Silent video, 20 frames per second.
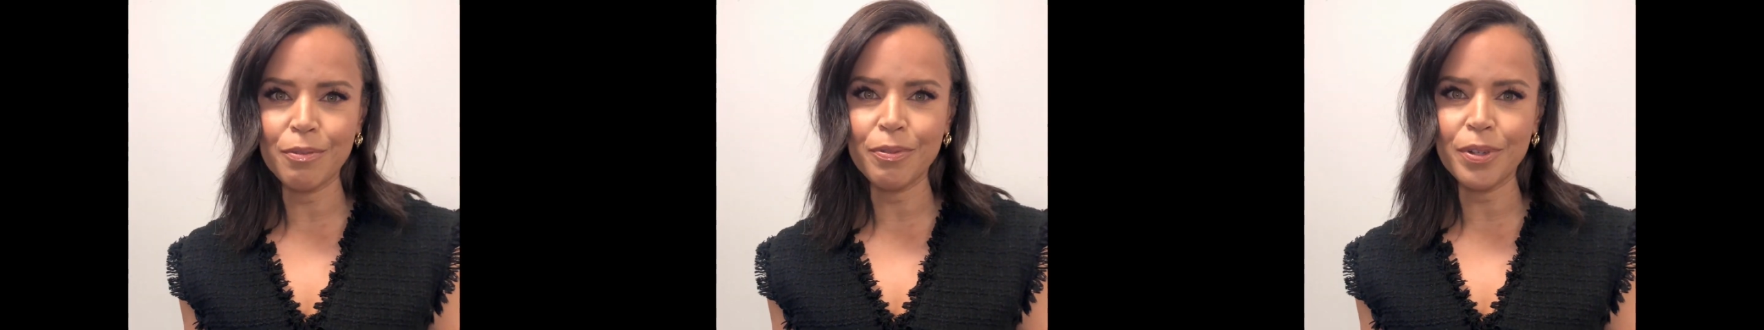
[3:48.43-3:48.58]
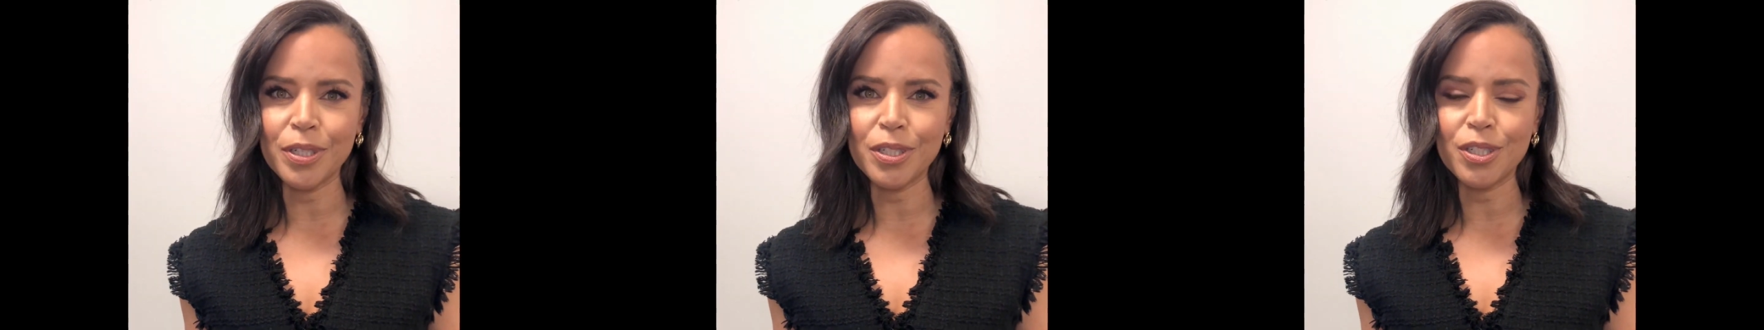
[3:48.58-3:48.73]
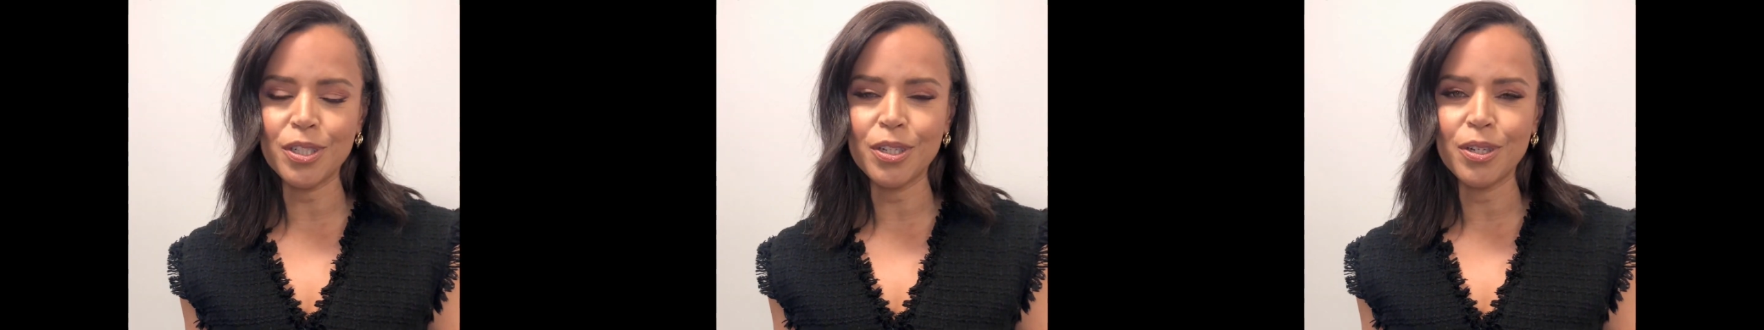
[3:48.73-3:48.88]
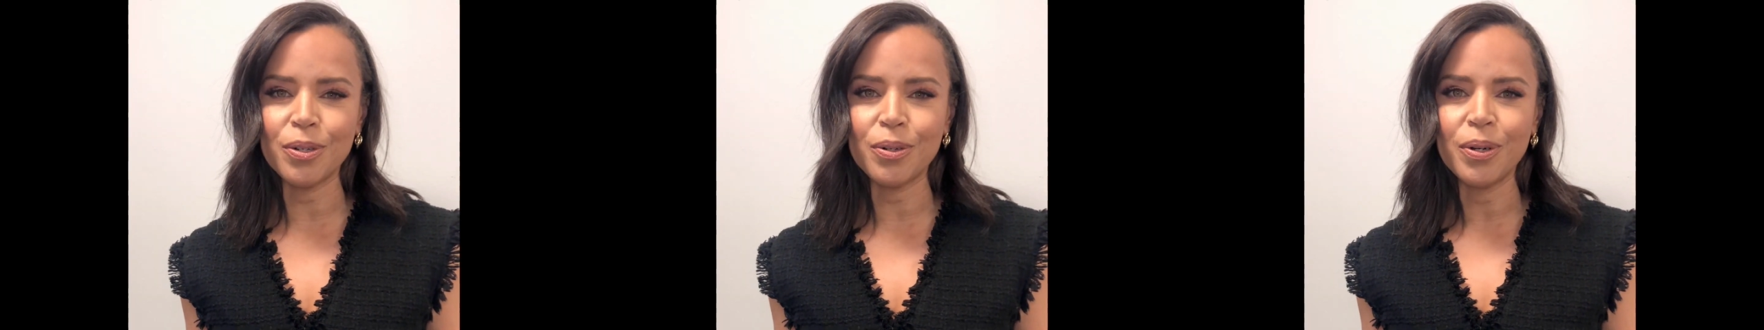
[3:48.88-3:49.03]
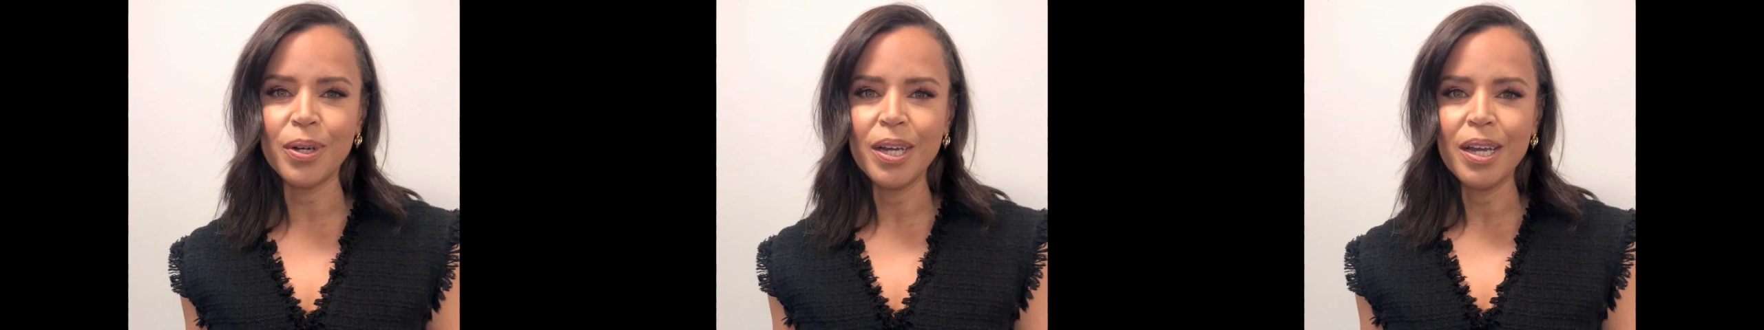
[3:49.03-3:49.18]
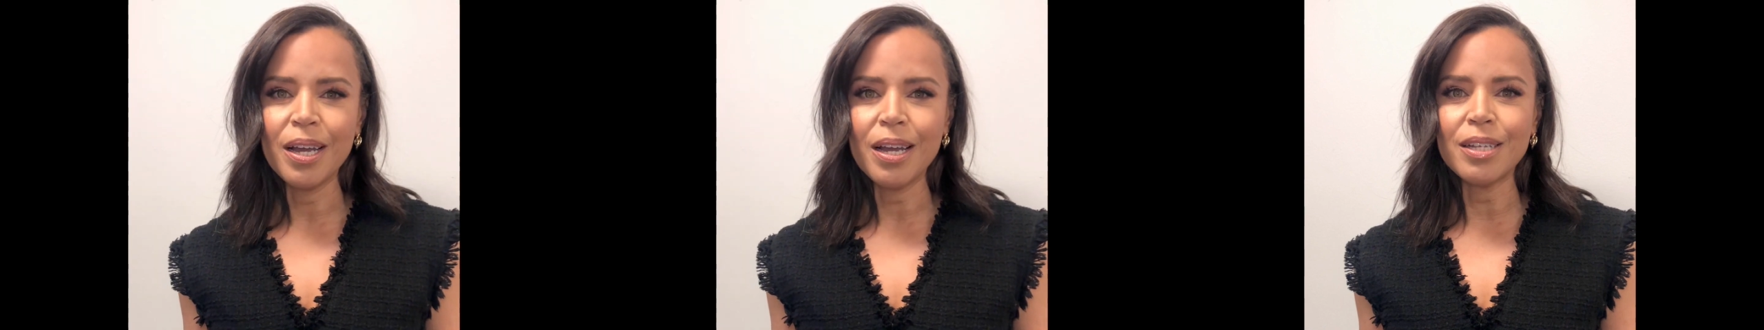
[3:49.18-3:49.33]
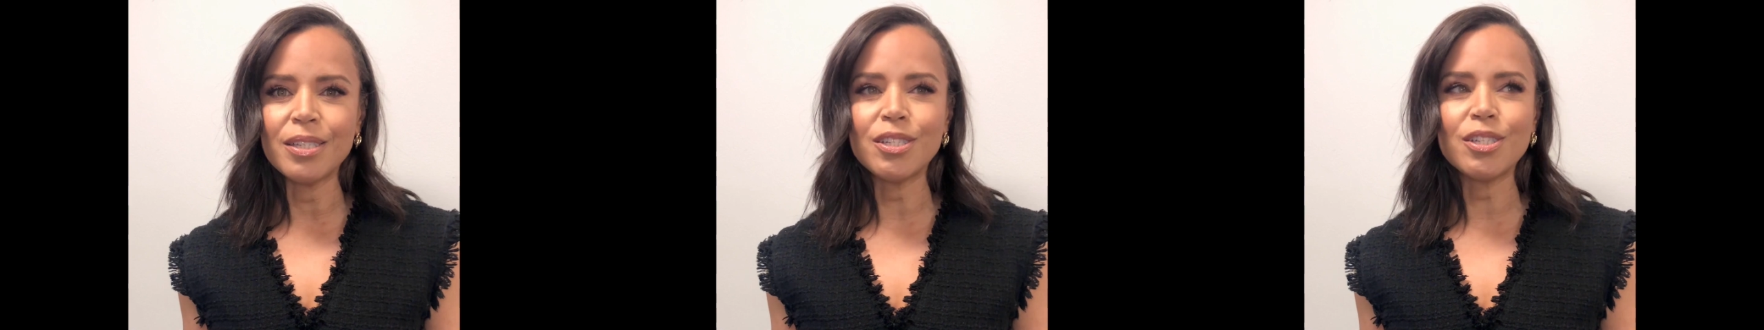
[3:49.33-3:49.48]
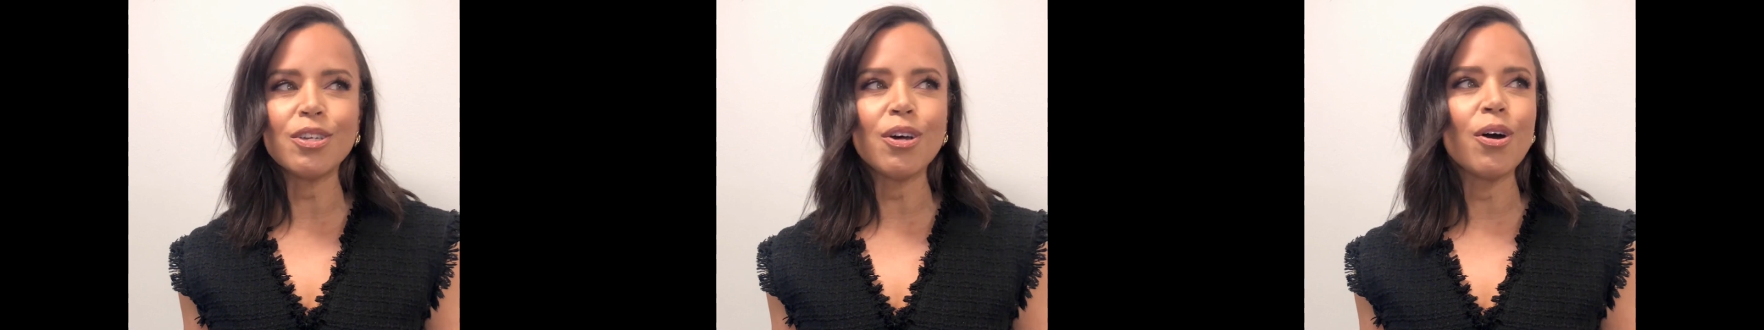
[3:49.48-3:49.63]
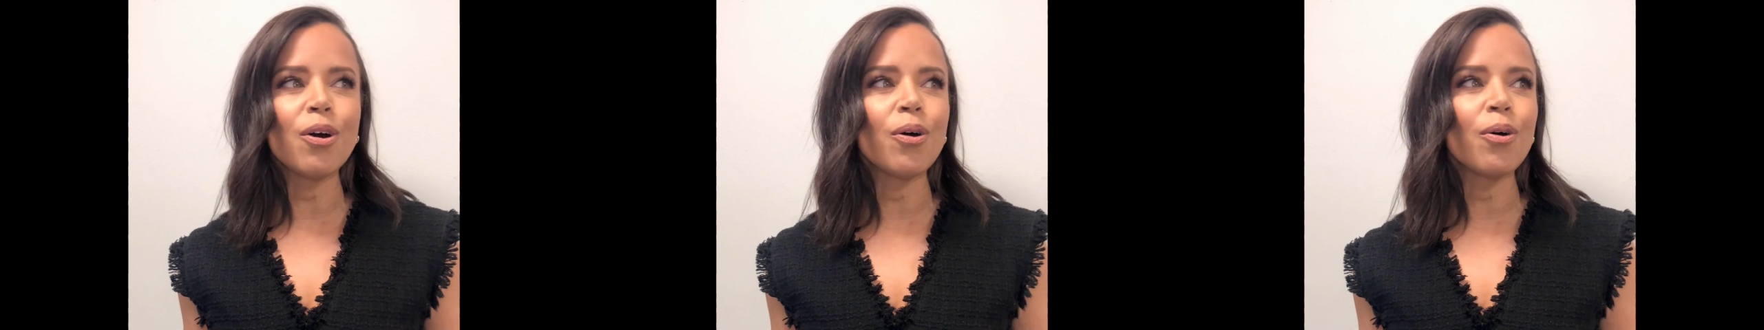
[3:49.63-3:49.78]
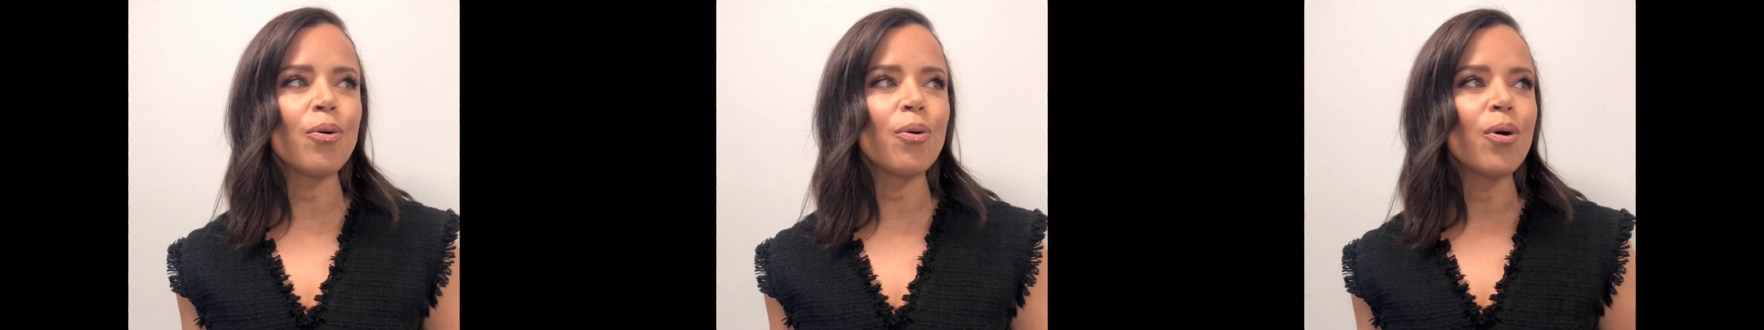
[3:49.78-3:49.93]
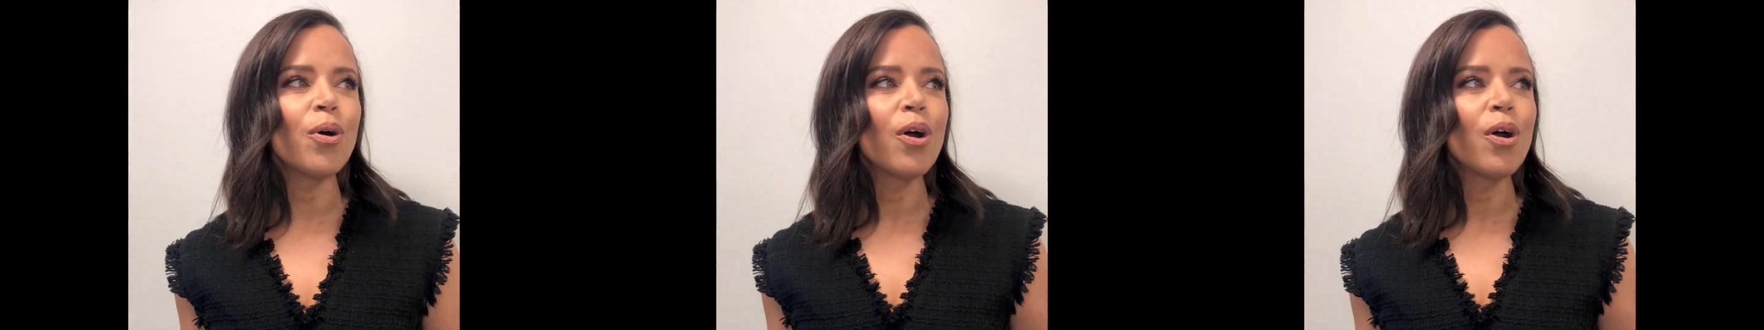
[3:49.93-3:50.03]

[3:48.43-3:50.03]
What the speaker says: All the different ways